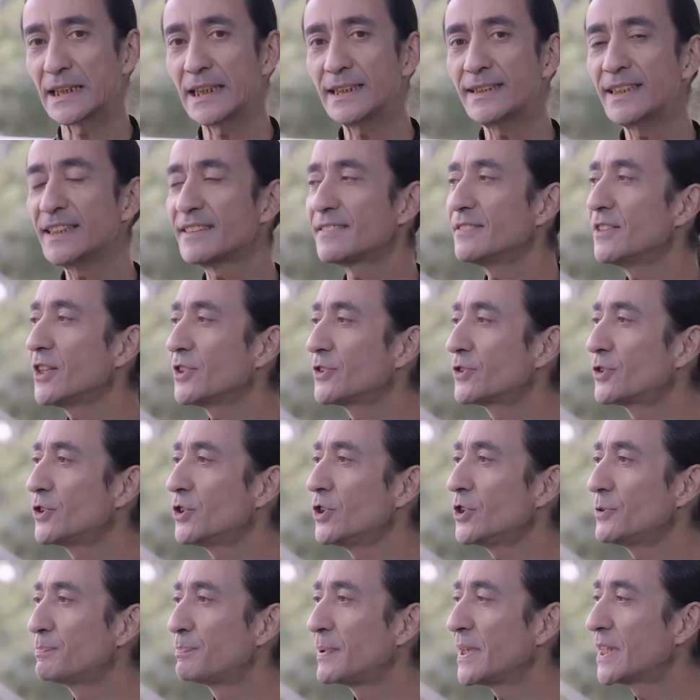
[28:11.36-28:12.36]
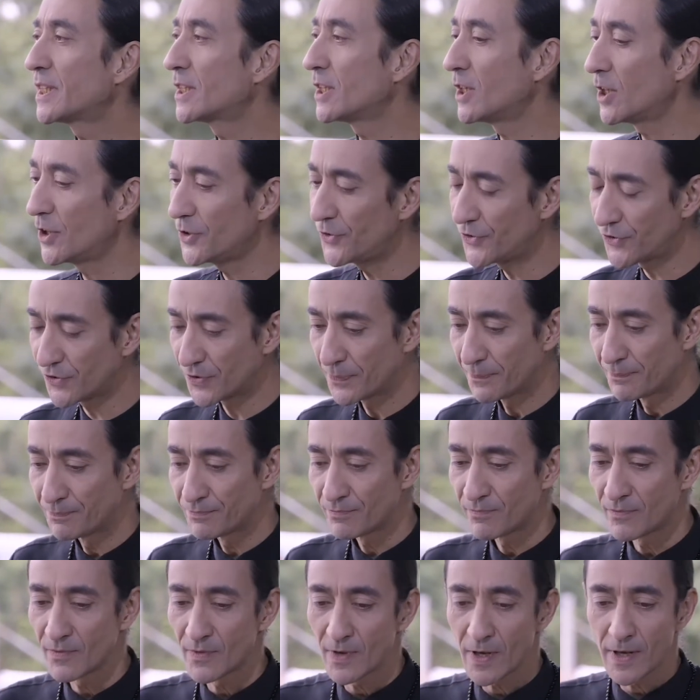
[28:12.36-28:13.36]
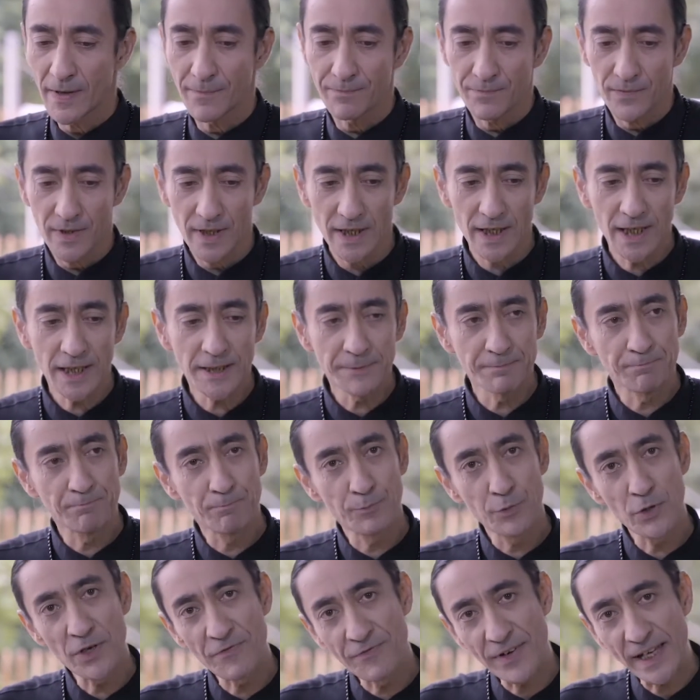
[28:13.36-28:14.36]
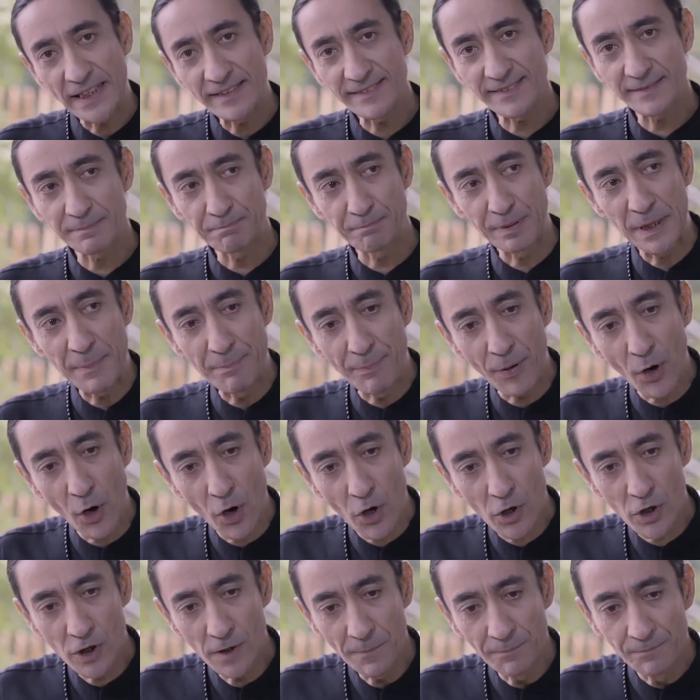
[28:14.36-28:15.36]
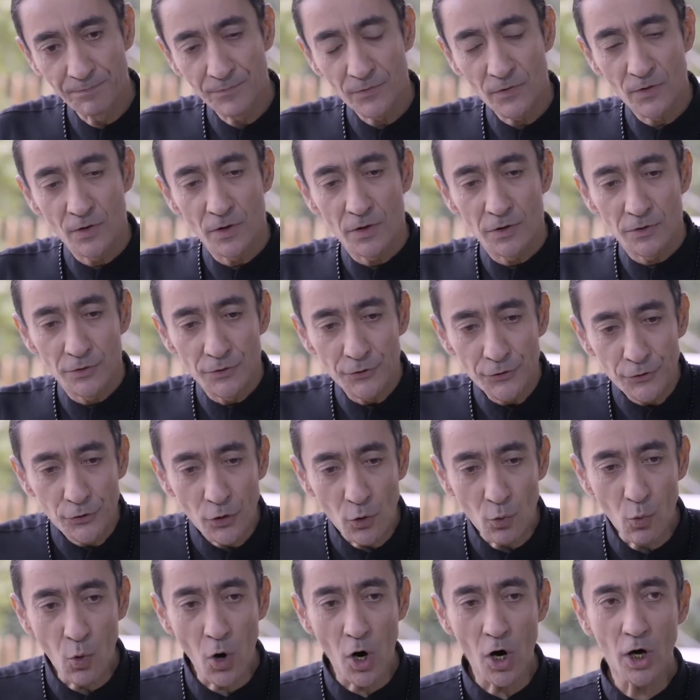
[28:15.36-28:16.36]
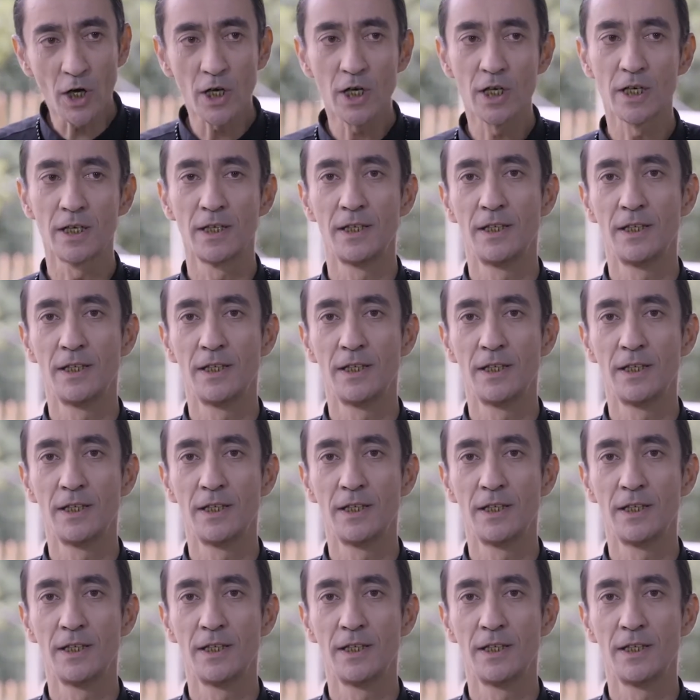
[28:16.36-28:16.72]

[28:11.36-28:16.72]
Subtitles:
It is not good because it prevents people to walk